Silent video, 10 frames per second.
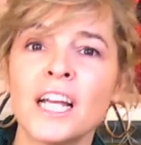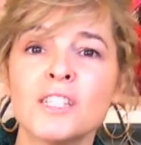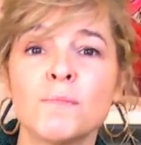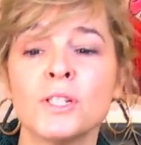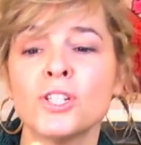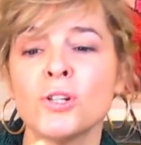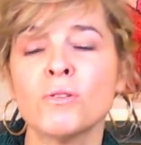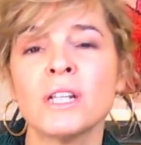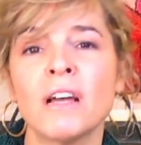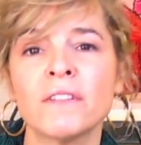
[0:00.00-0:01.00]
has been
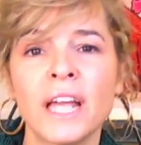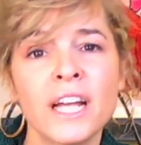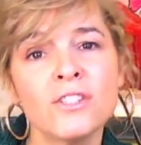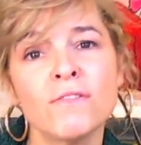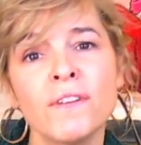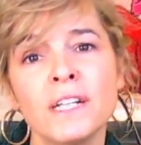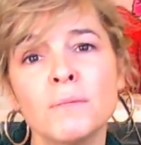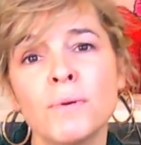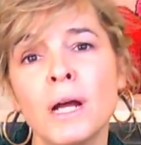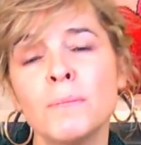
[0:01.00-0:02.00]
shown to have
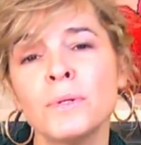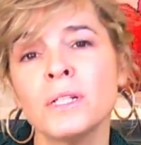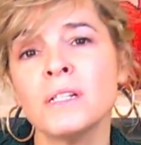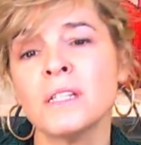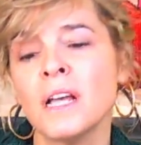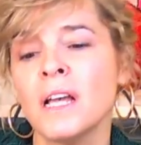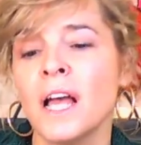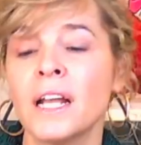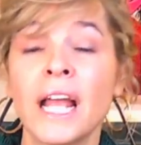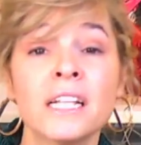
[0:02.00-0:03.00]
cancer-fighting properties
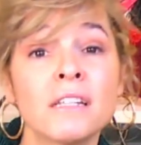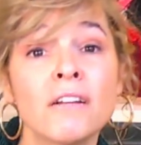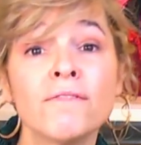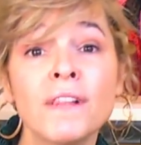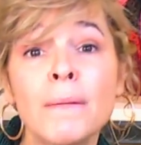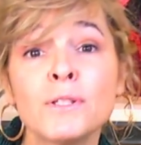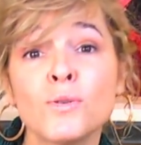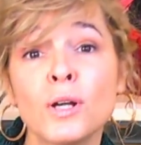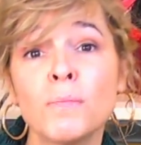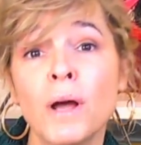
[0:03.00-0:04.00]
and
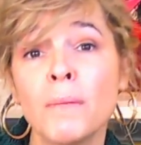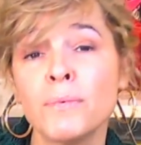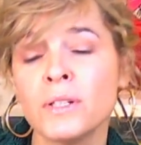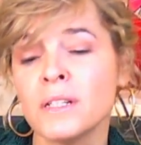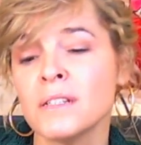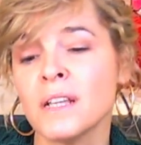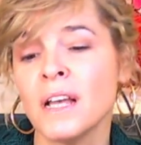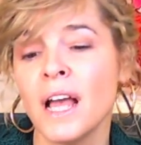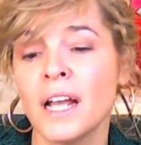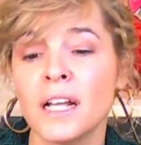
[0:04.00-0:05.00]
anti-inflammatory properties,
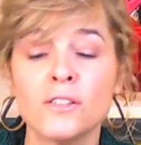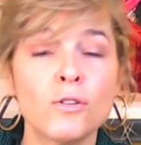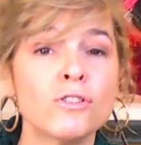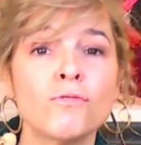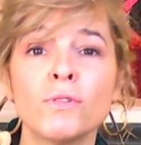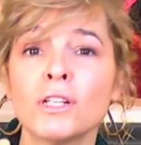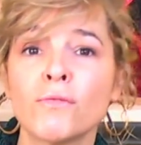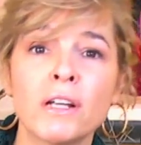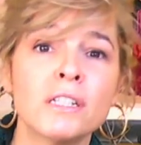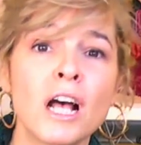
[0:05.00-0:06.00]
and it's also really
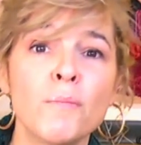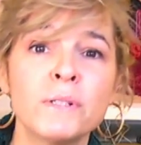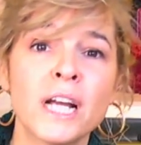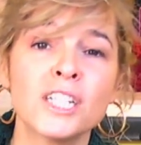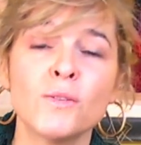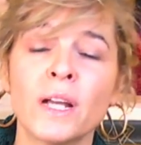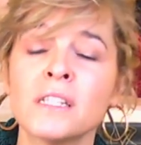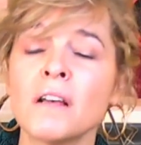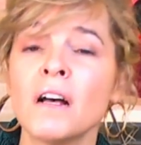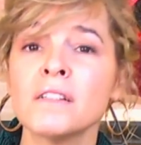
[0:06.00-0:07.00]
great to help protect you
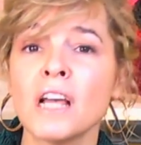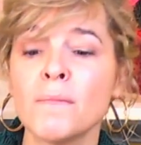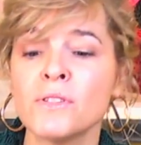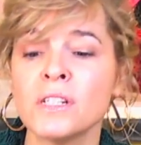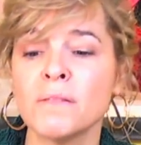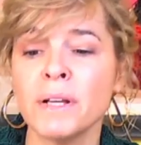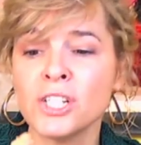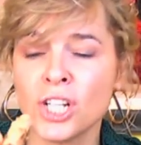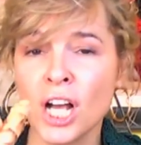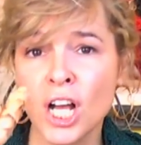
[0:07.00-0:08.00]
against Alzheimer's and
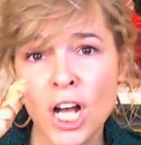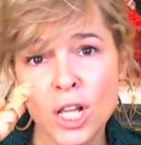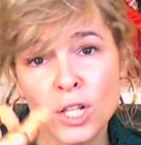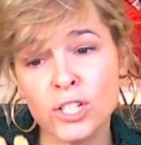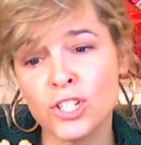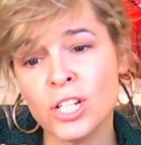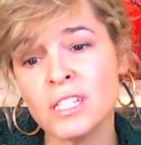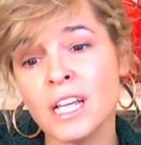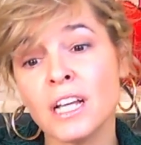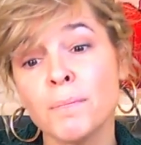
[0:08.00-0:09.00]
dementia, looks
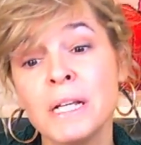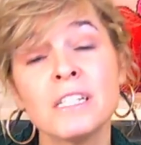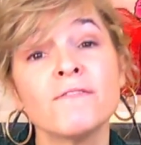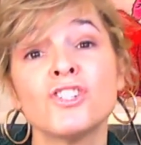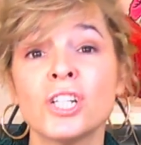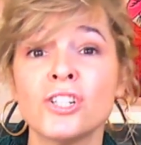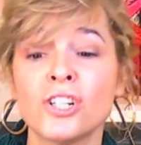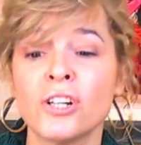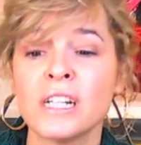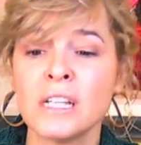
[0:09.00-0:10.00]
just like a piece of
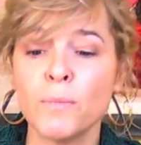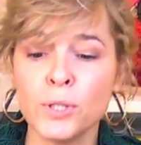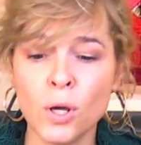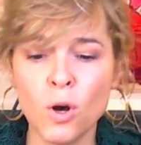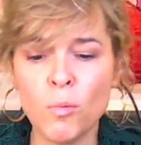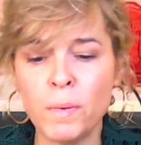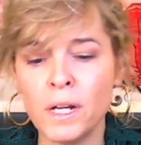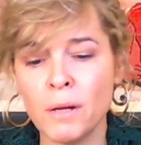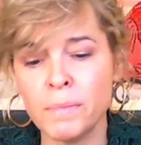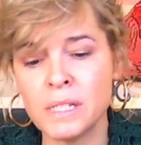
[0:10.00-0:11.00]
ginger, except when you open
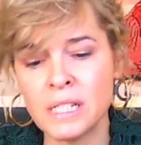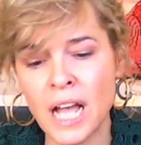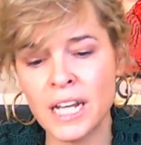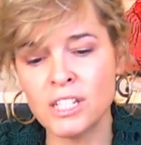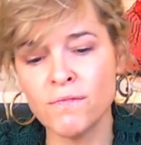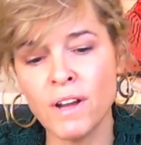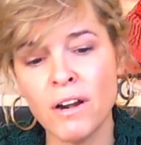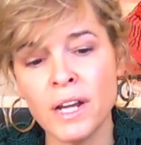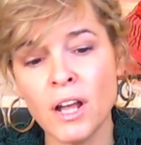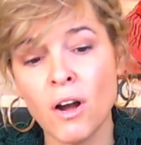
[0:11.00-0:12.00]
it up inside, it's
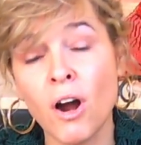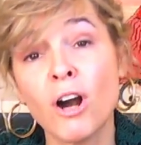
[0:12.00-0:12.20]
very